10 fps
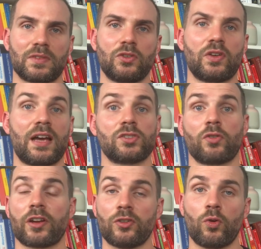You guys
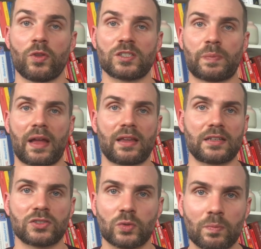already know that spelling
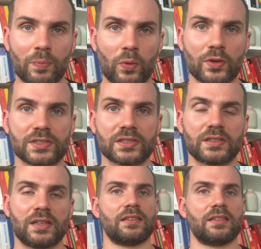is so important,